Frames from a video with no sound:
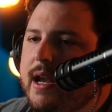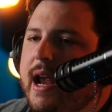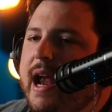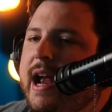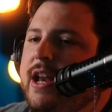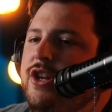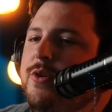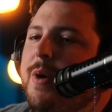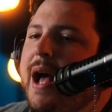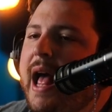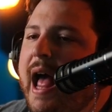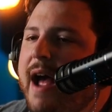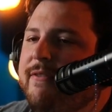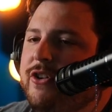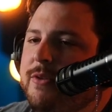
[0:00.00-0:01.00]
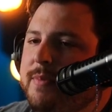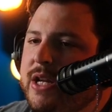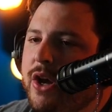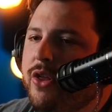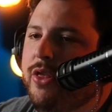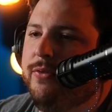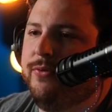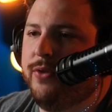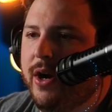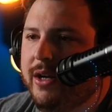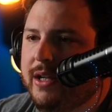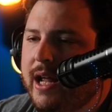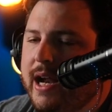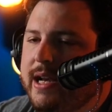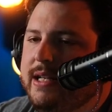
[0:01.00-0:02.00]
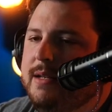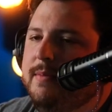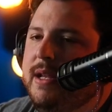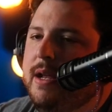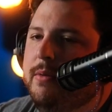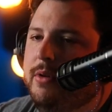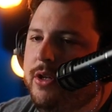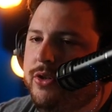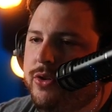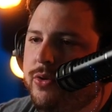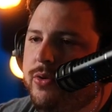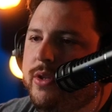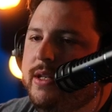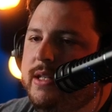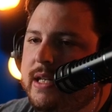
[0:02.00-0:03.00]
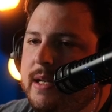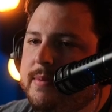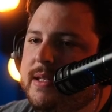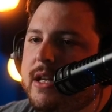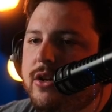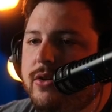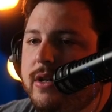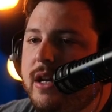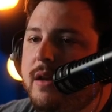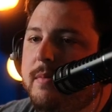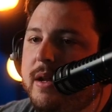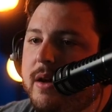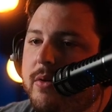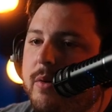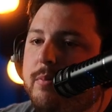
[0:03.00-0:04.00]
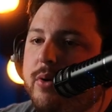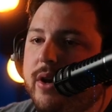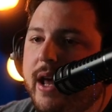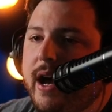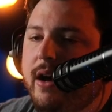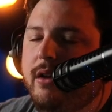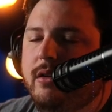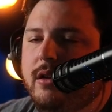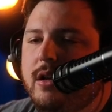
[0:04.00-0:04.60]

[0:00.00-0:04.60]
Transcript: and you have to be on the front line to be able to do the deeps that you need to be able to put out.